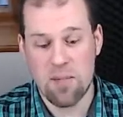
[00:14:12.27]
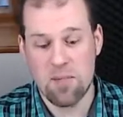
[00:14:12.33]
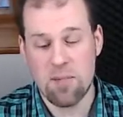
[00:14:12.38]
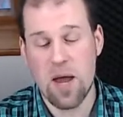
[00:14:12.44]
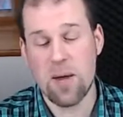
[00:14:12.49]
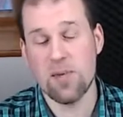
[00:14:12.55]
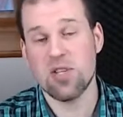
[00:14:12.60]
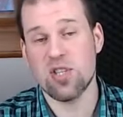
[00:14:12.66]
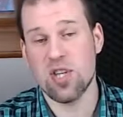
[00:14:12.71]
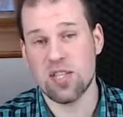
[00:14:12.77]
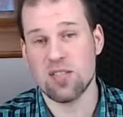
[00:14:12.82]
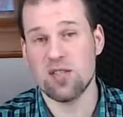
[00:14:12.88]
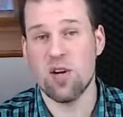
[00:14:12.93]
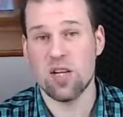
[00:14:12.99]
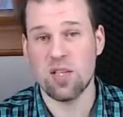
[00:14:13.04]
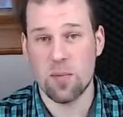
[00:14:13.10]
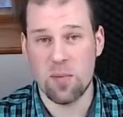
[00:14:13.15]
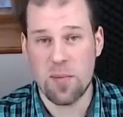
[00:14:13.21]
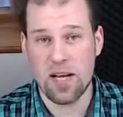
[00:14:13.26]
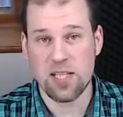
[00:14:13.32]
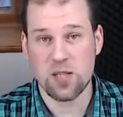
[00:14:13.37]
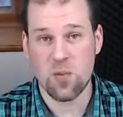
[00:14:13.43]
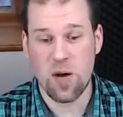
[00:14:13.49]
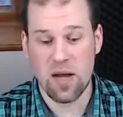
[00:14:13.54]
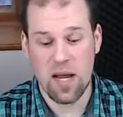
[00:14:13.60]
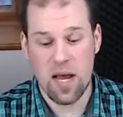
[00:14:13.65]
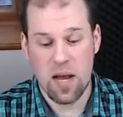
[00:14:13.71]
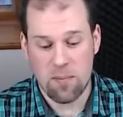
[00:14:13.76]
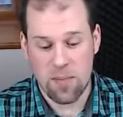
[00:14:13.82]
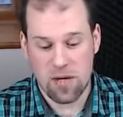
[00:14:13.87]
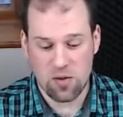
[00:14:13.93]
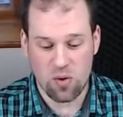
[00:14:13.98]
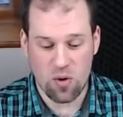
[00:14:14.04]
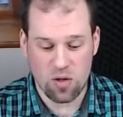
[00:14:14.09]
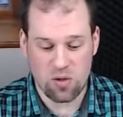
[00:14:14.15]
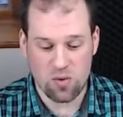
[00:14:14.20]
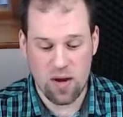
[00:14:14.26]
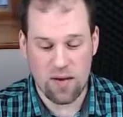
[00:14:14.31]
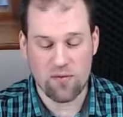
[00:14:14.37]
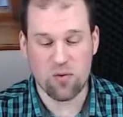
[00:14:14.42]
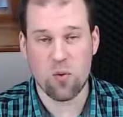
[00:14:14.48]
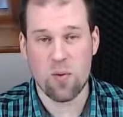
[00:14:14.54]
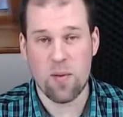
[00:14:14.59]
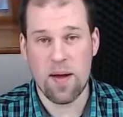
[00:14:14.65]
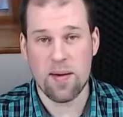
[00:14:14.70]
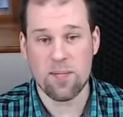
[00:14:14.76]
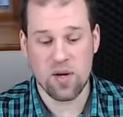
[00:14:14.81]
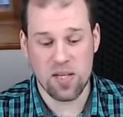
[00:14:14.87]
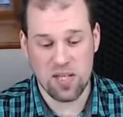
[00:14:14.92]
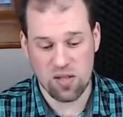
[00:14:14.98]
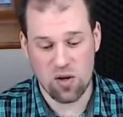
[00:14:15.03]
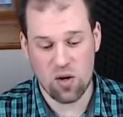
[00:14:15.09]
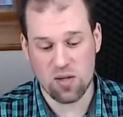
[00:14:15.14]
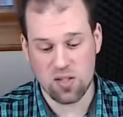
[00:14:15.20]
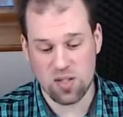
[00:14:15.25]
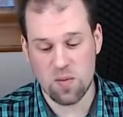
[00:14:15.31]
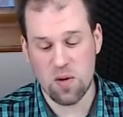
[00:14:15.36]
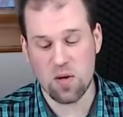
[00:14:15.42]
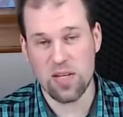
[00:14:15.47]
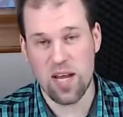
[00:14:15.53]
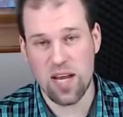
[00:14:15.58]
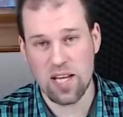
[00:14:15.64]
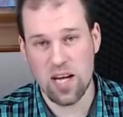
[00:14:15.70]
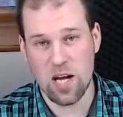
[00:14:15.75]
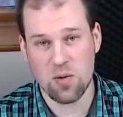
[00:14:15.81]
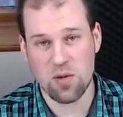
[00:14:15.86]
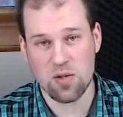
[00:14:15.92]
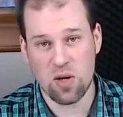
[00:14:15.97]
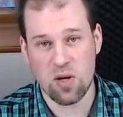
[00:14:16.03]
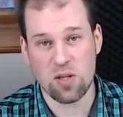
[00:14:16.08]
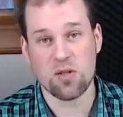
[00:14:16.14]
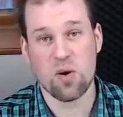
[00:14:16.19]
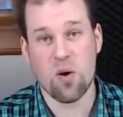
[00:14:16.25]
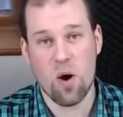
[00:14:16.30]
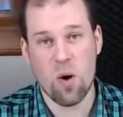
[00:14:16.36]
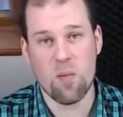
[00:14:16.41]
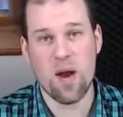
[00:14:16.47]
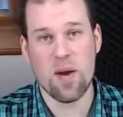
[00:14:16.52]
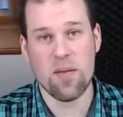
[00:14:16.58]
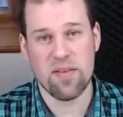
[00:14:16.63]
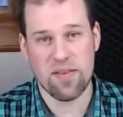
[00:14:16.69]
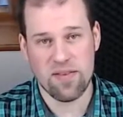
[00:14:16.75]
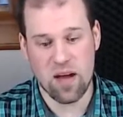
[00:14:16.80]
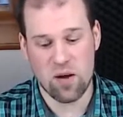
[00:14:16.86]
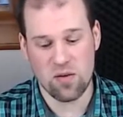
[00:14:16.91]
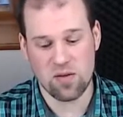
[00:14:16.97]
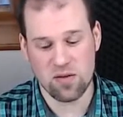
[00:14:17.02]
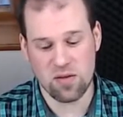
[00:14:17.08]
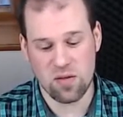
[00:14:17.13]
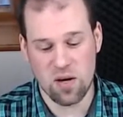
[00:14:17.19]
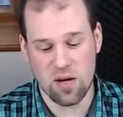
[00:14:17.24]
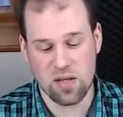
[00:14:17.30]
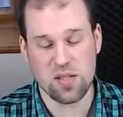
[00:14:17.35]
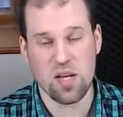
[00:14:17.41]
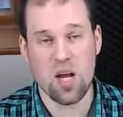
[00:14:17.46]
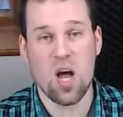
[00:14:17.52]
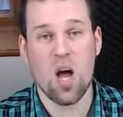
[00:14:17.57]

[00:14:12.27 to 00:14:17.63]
Maybe just not the best one, but you also have to remember it costs about $800 or maybe $1,000.